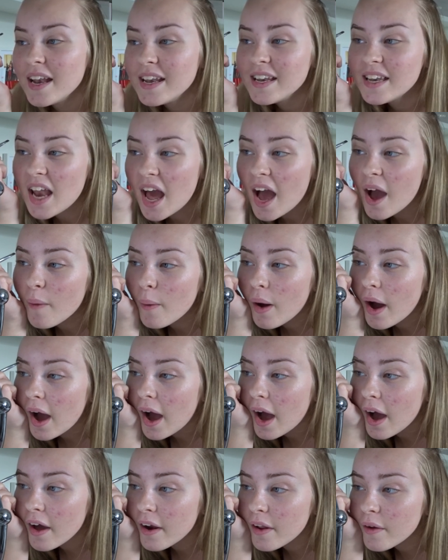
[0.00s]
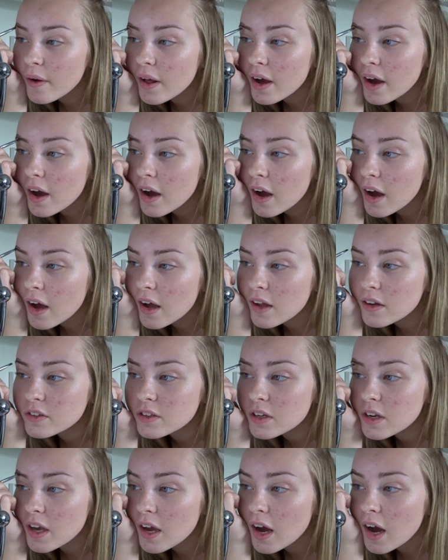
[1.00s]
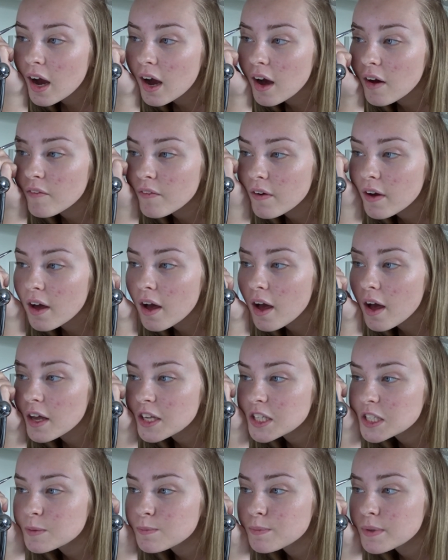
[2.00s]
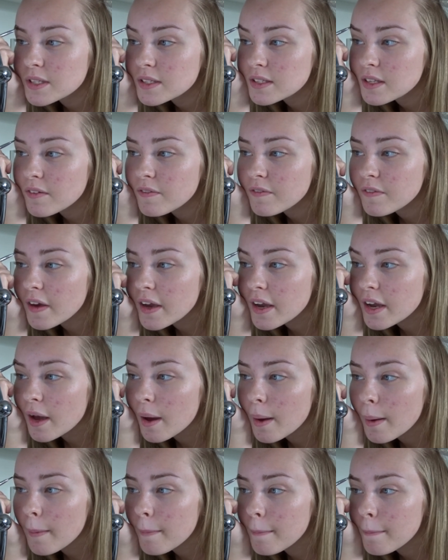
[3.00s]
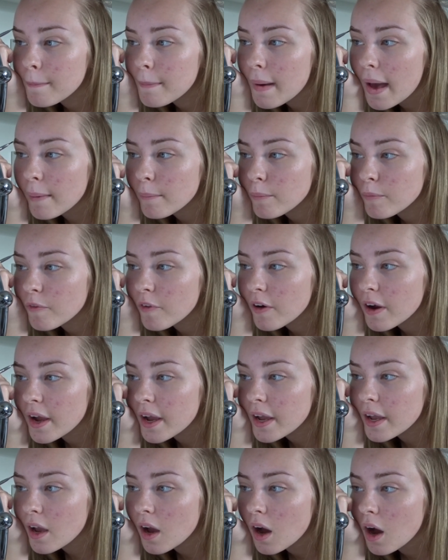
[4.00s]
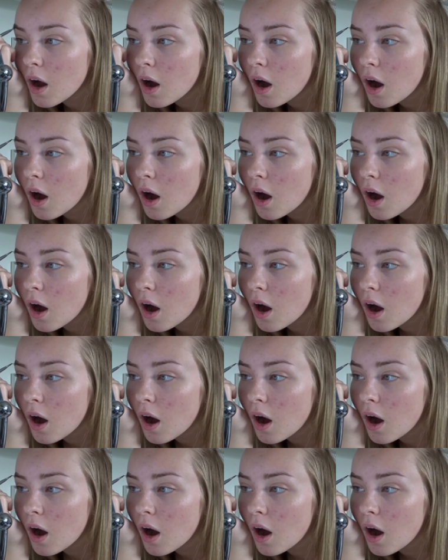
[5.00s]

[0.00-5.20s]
Now, I don't actually have a specific memory